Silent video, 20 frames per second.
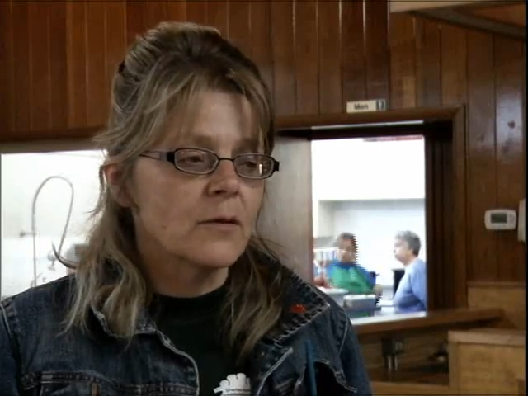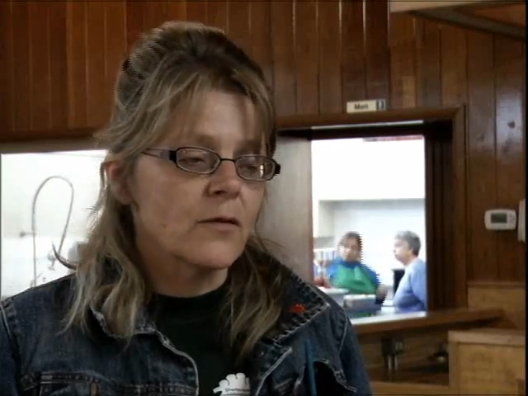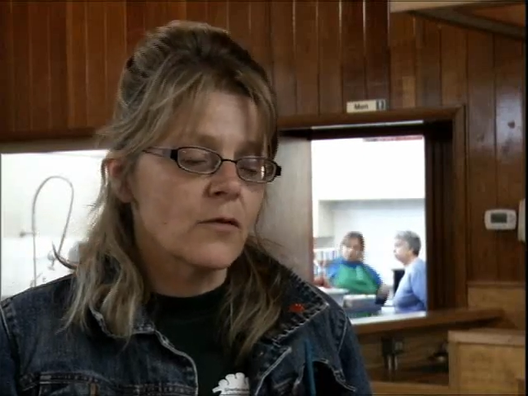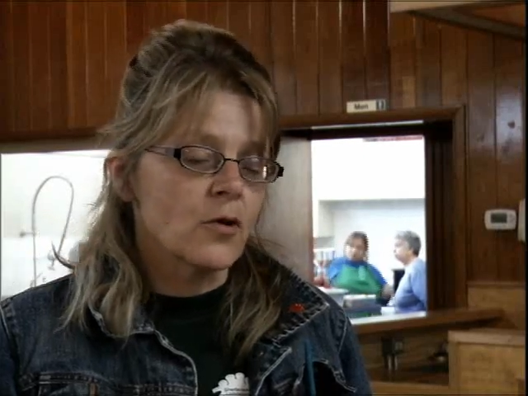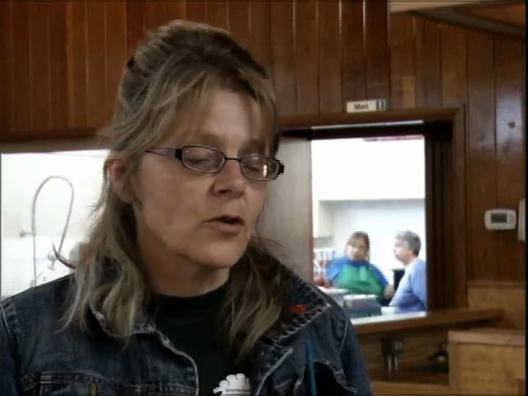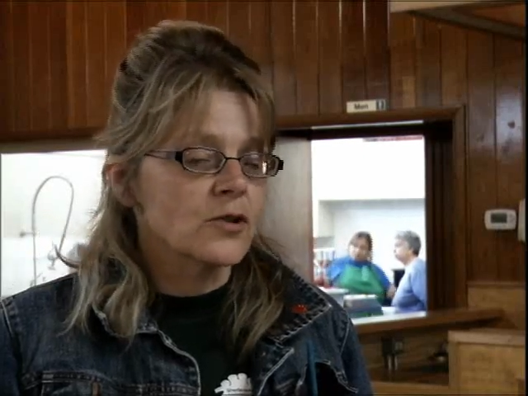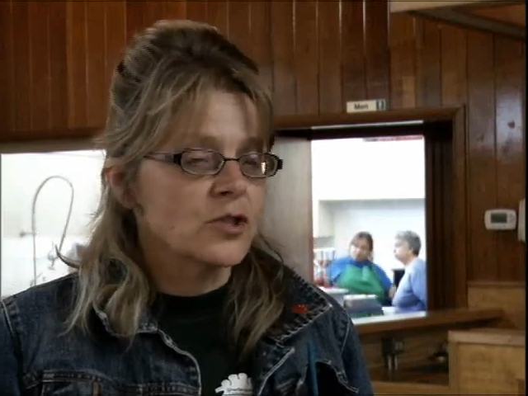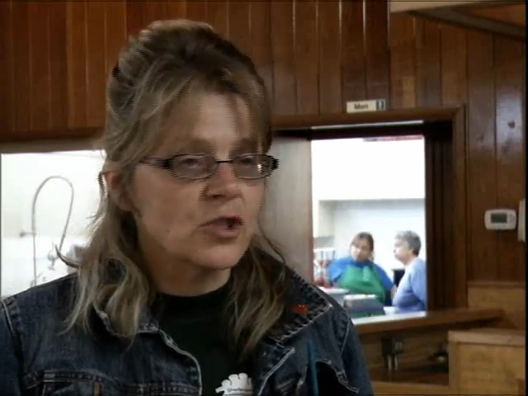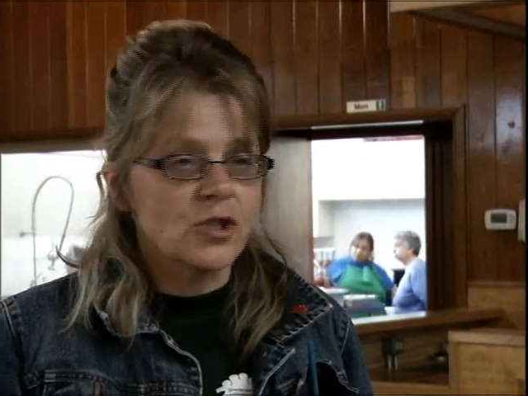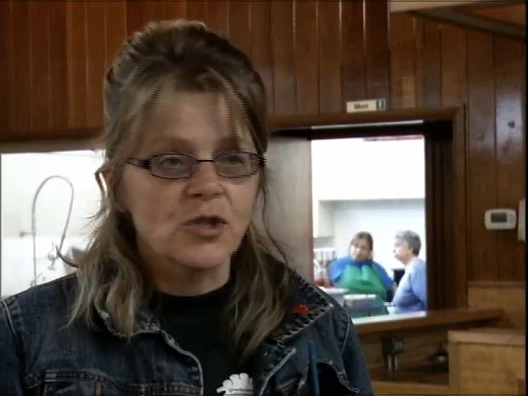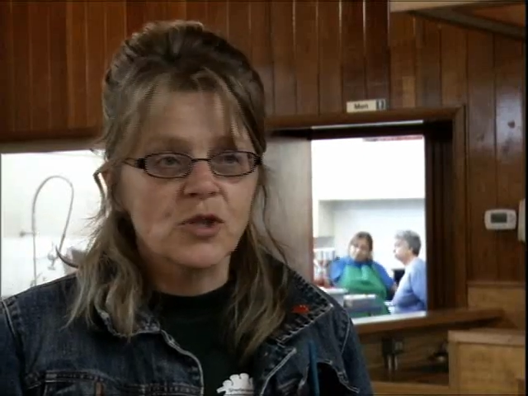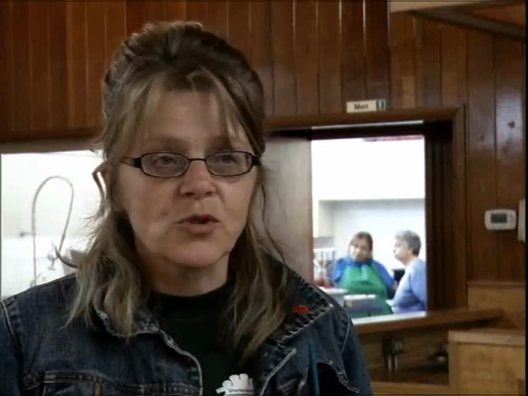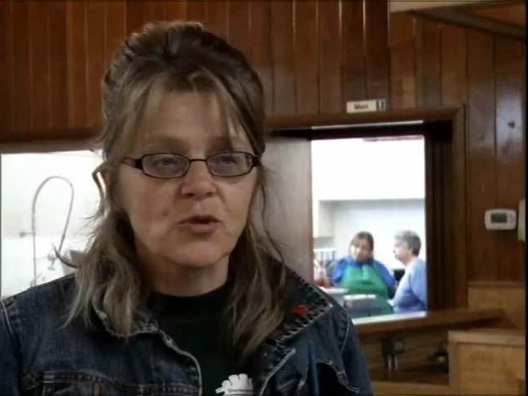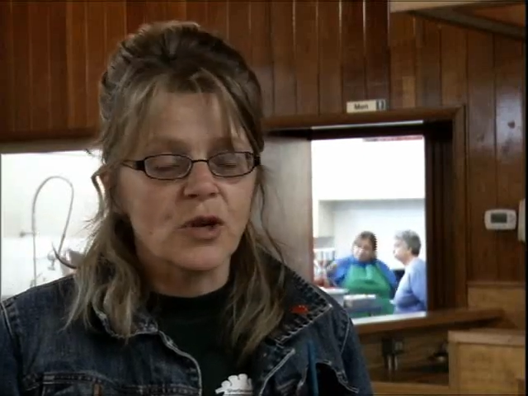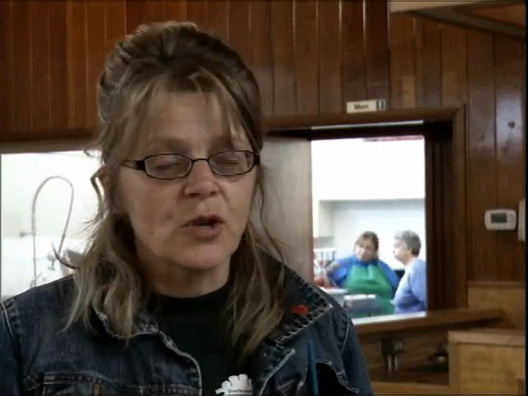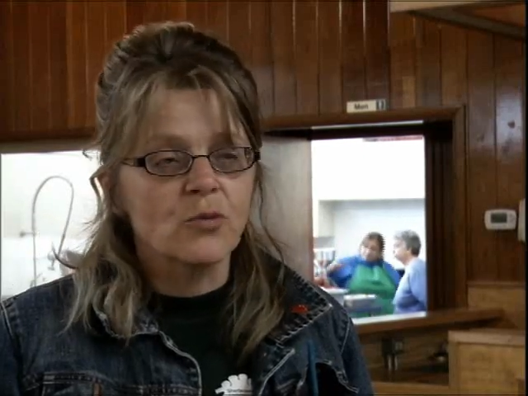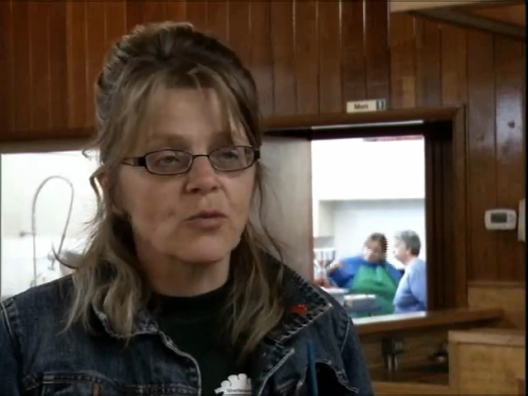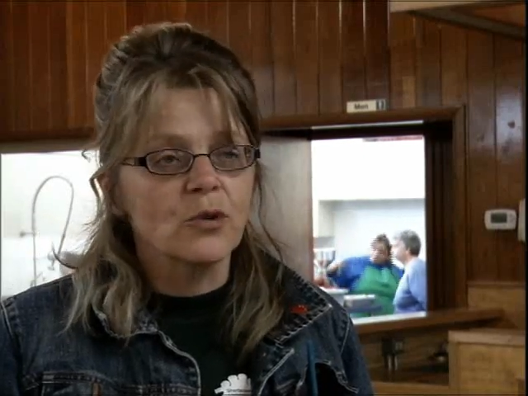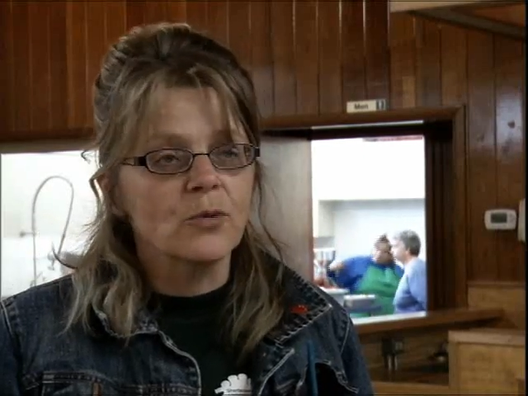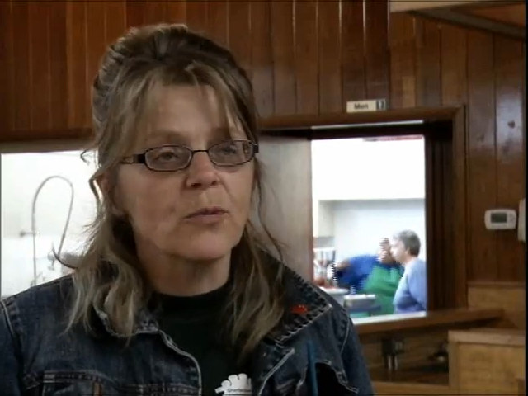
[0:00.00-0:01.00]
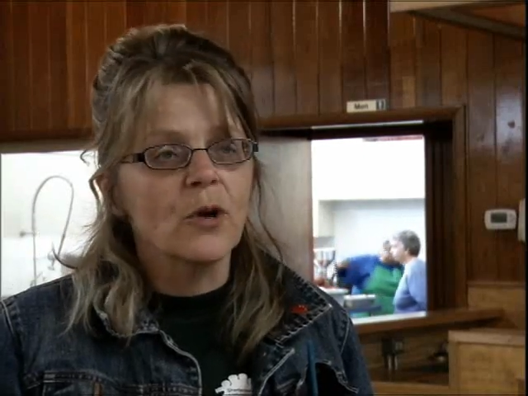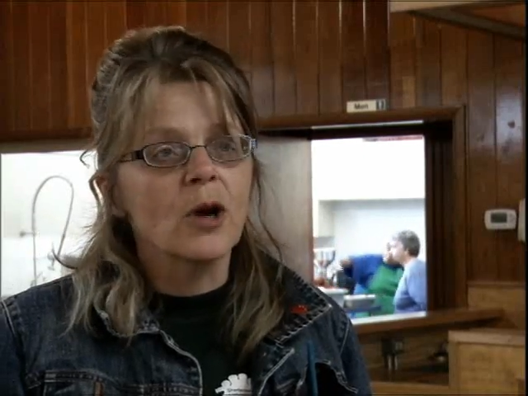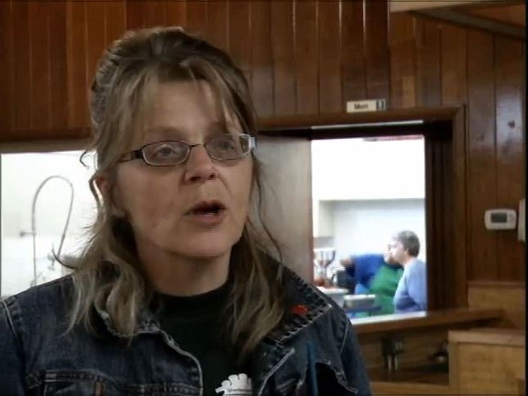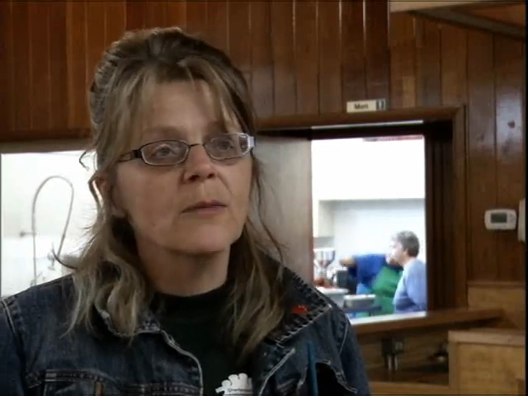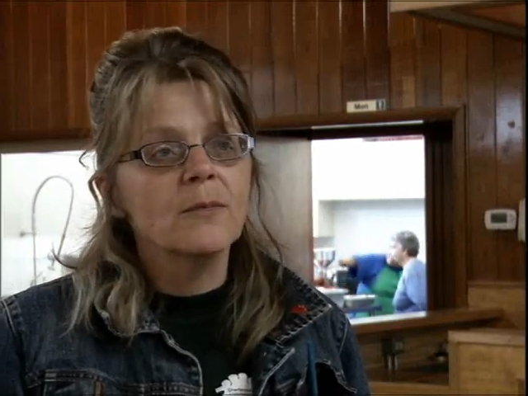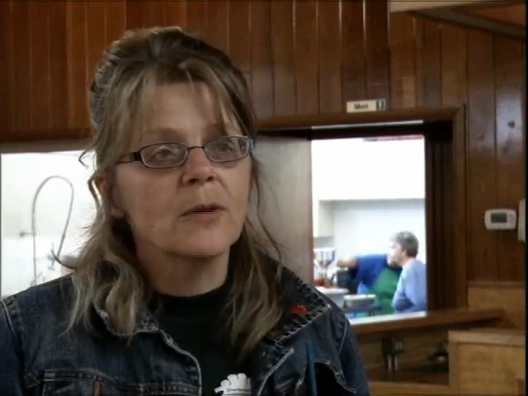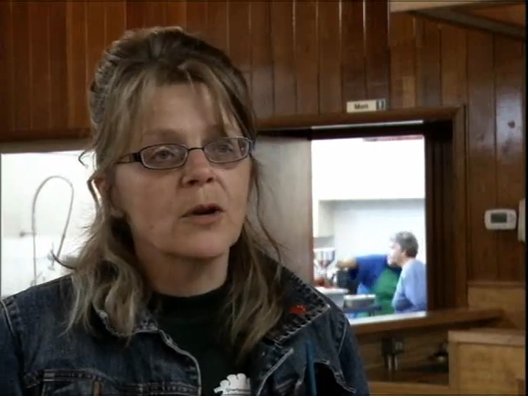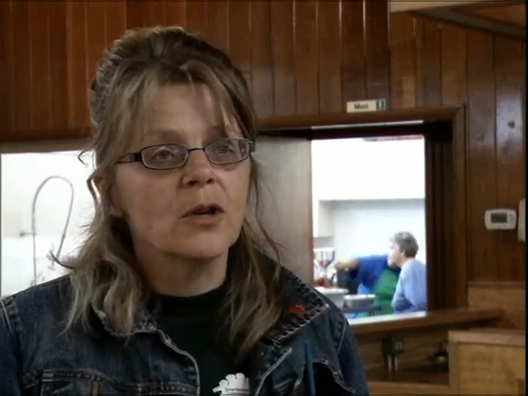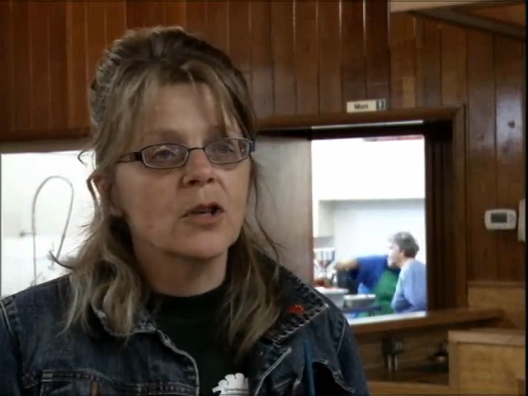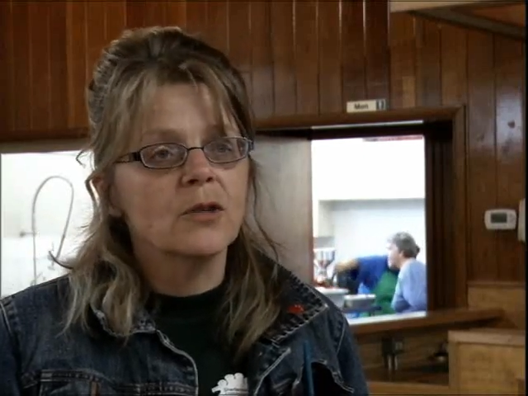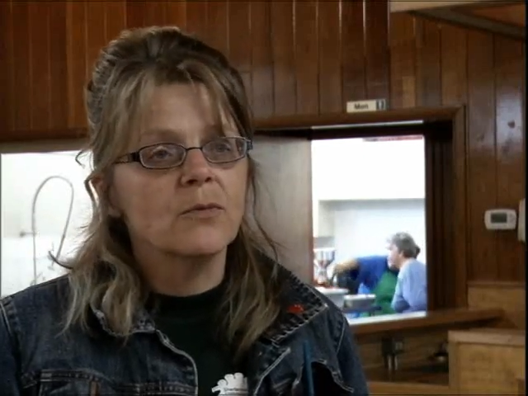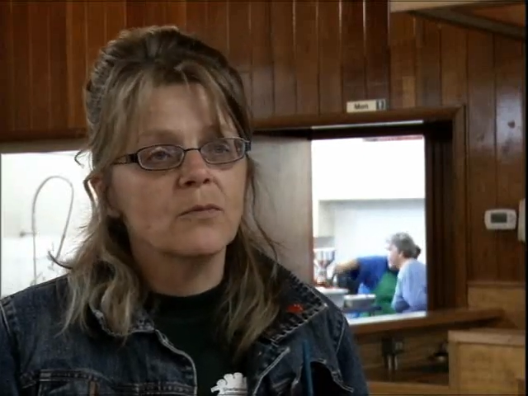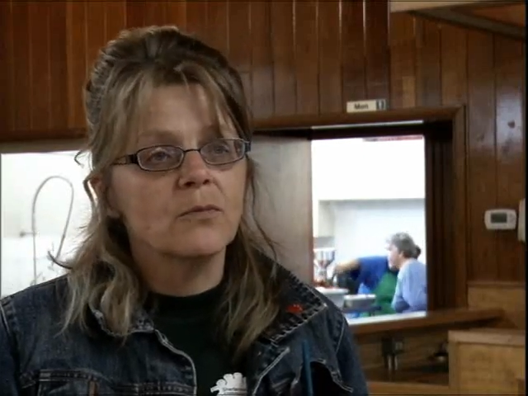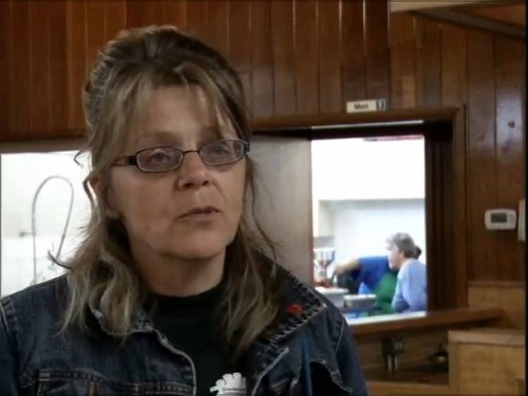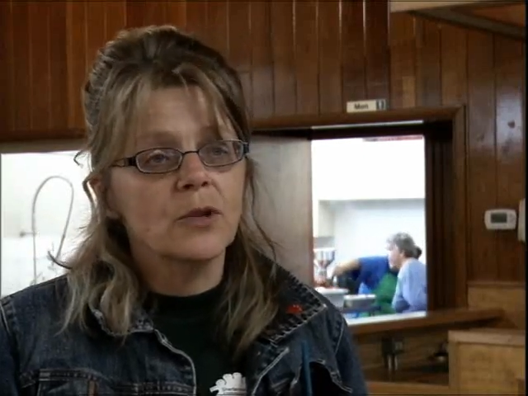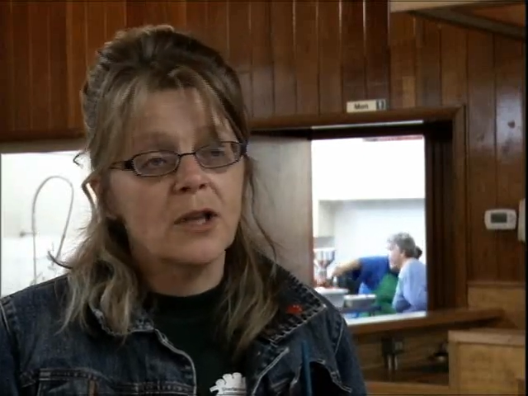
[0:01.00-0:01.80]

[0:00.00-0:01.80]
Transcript: of course, just straight rhubarb, but you,